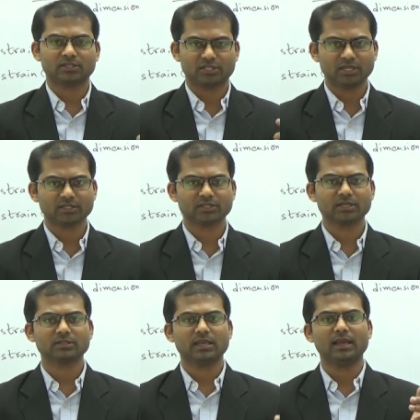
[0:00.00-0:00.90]
shear
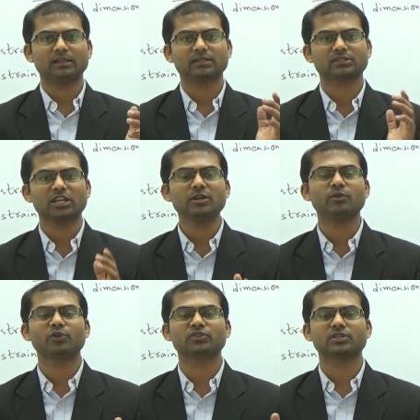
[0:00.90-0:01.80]
stress and the strain
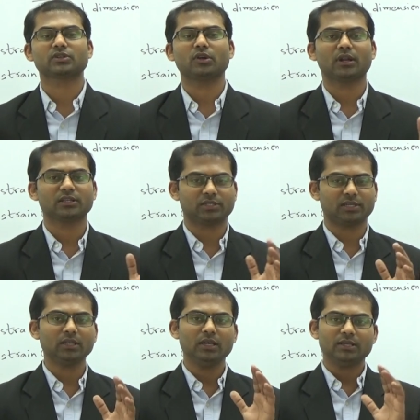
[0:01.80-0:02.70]
produced is called as
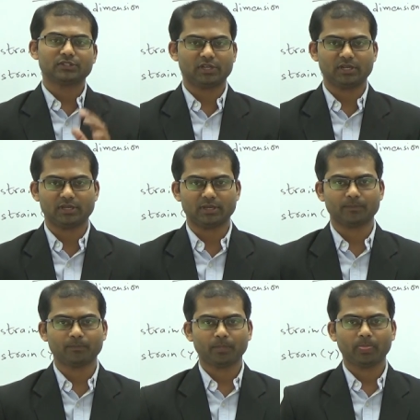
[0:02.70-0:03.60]
shear strain here.
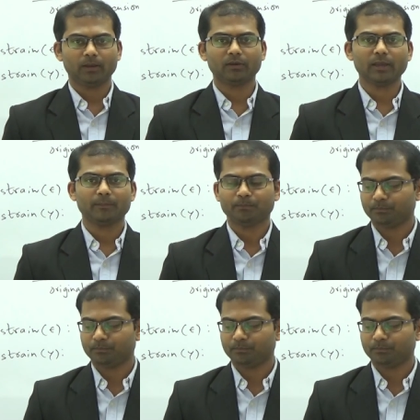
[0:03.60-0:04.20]
Okay.